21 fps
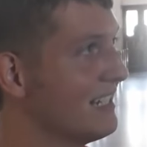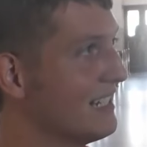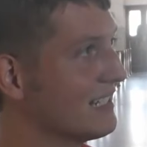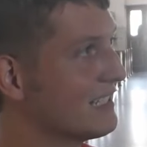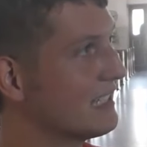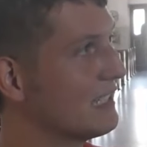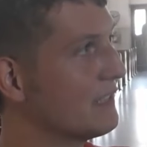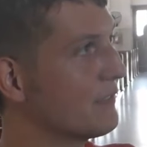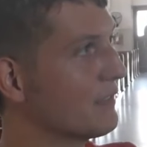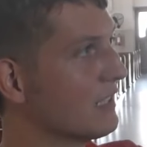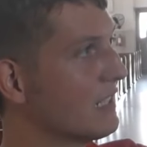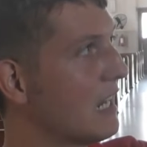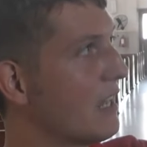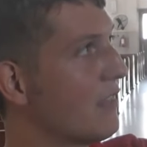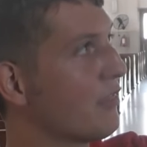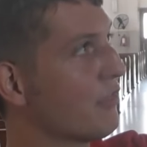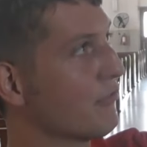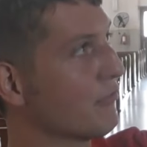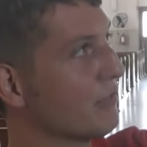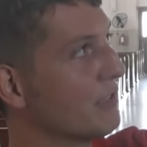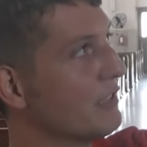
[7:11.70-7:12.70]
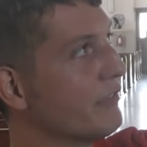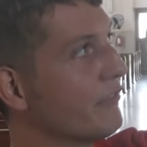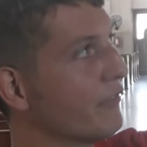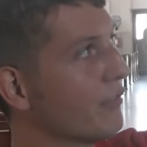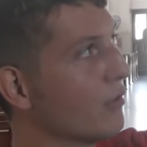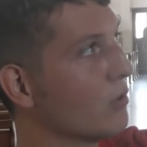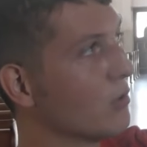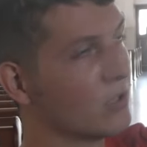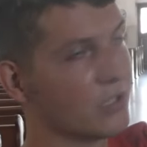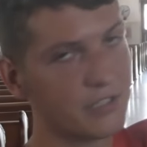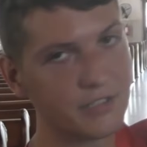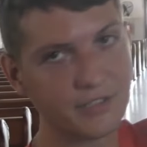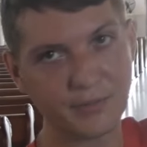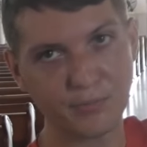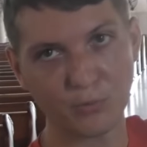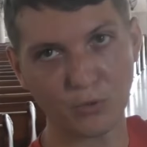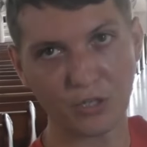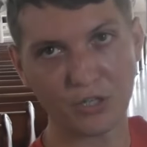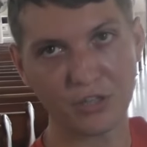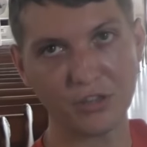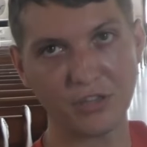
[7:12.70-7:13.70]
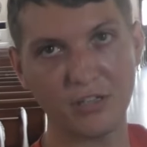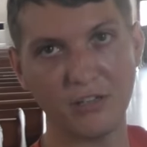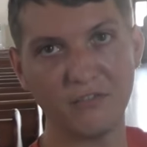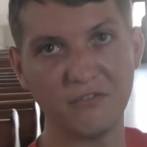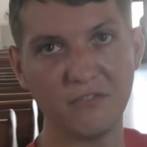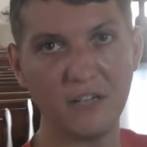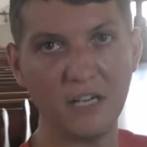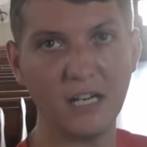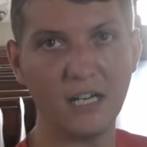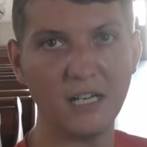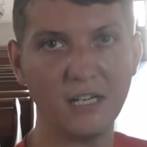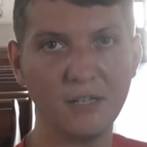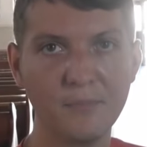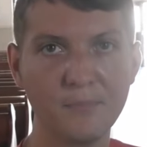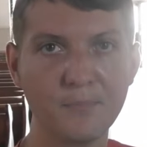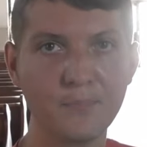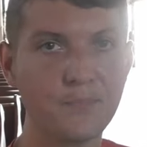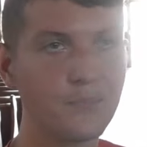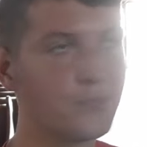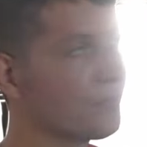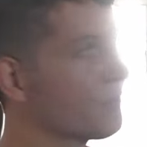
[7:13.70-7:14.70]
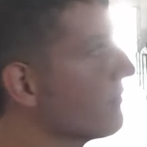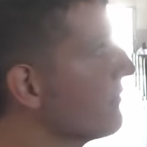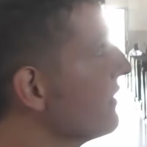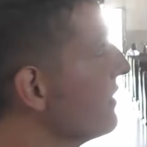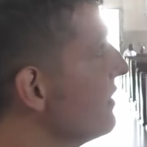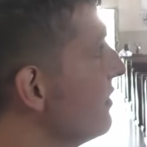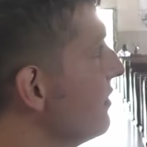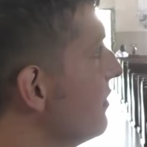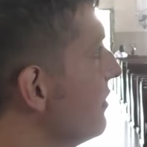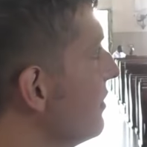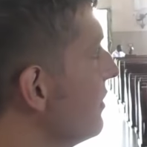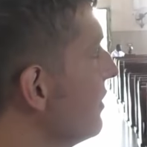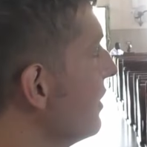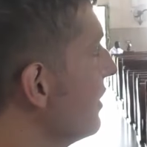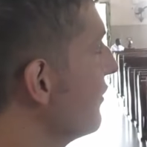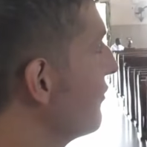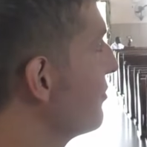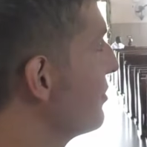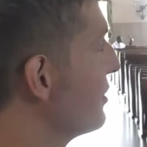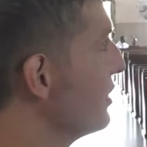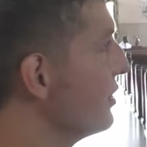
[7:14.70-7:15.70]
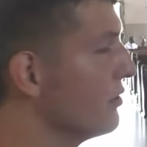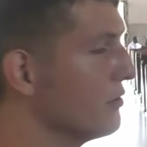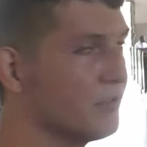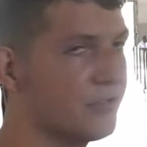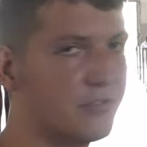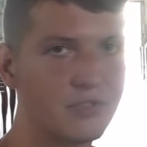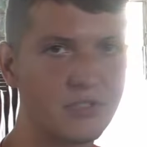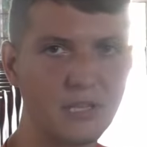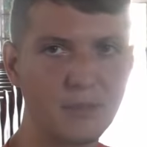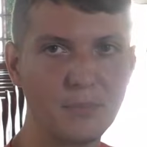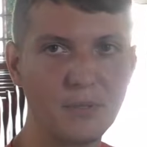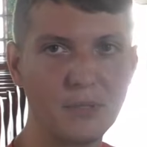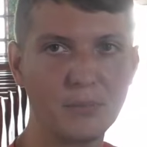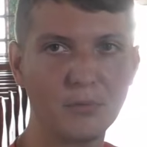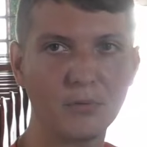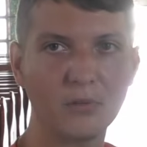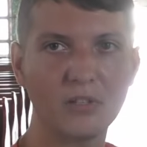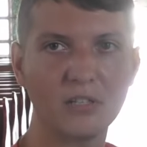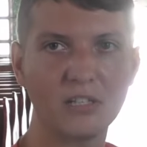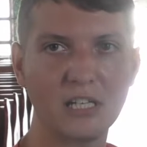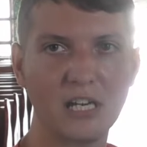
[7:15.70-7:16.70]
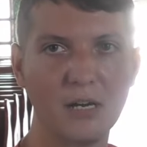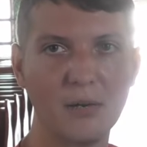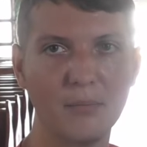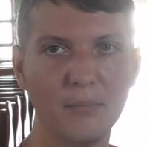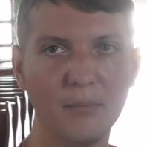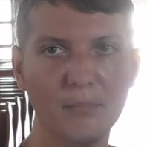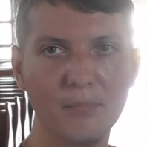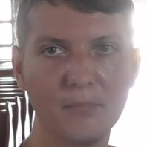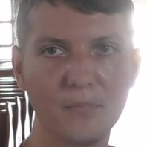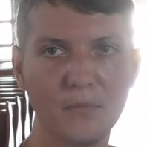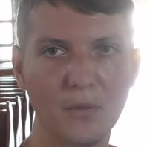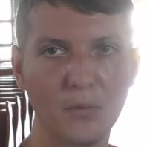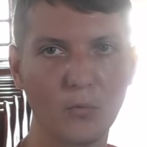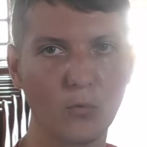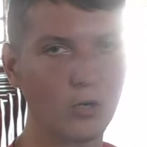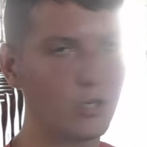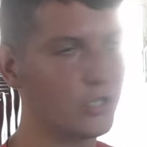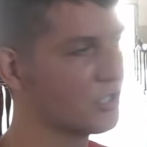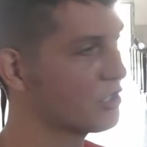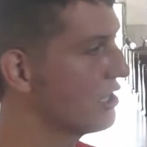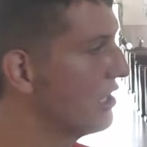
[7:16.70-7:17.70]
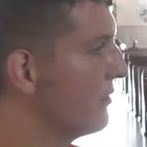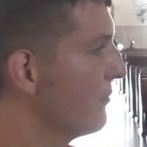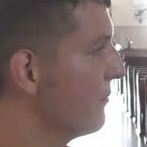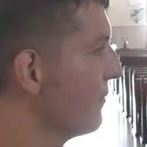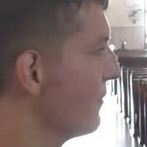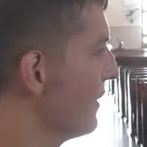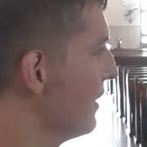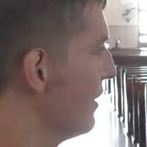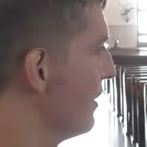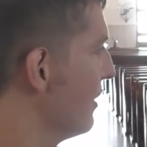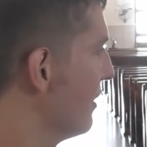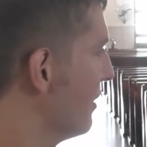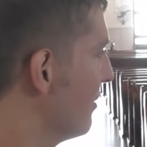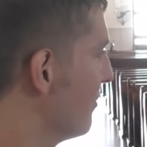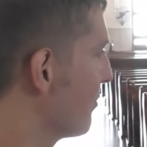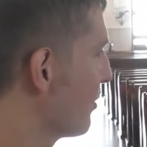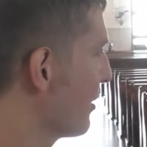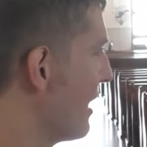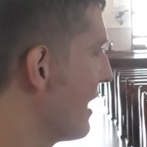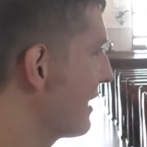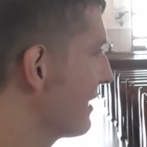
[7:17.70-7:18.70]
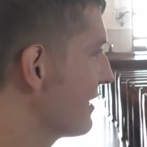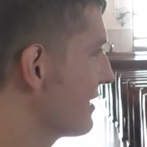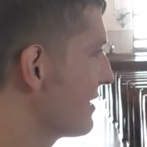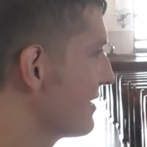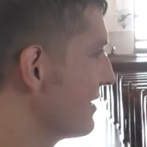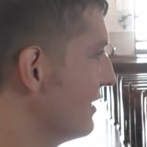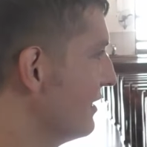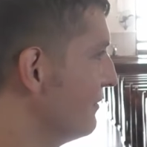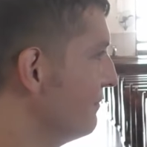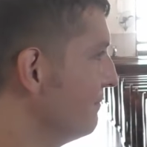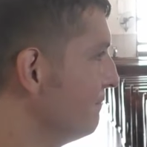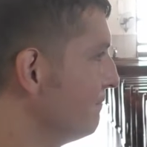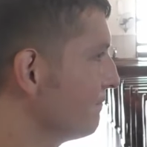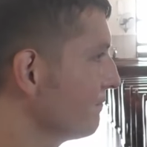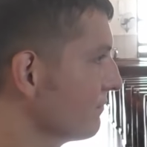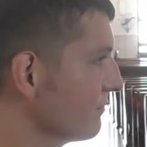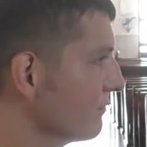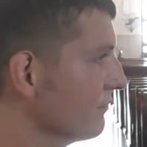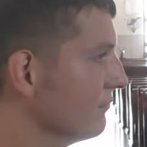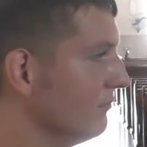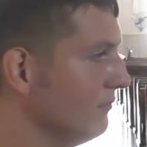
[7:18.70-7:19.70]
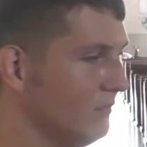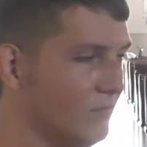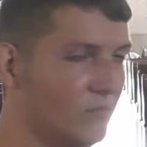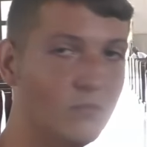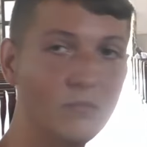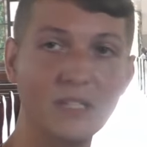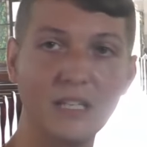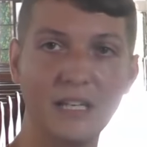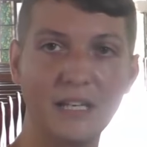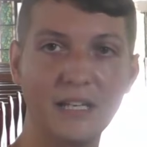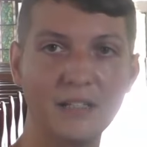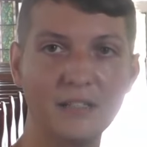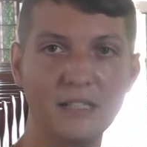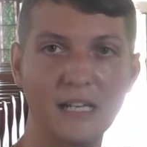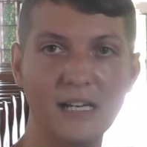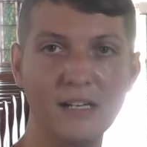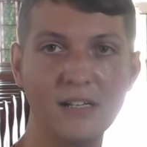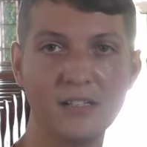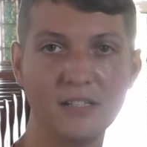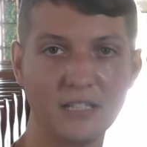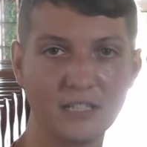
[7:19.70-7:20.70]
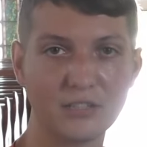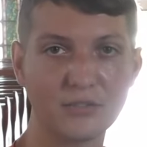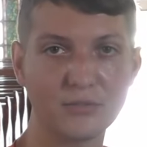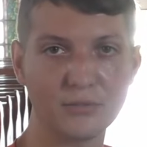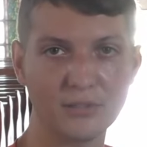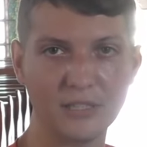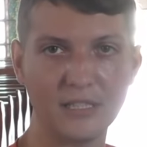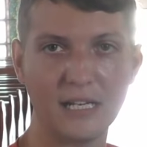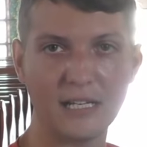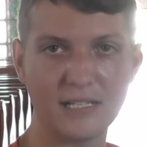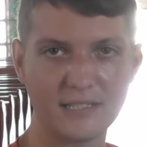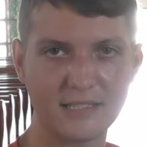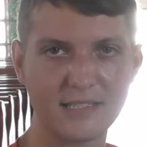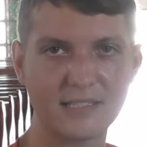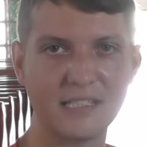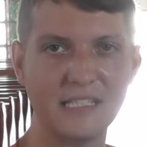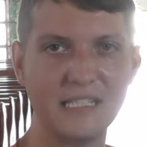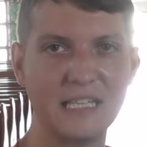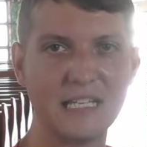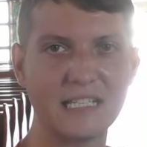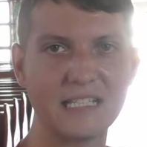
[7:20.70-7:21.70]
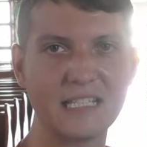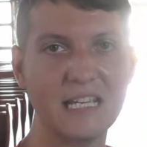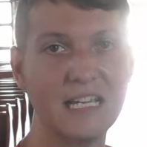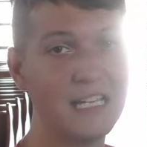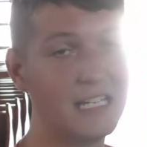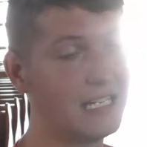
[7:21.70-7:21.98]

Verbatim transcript: It's even got three floors worth of, uh, of pews that people can come worship and practice in. And yeah, it's really nice to see this.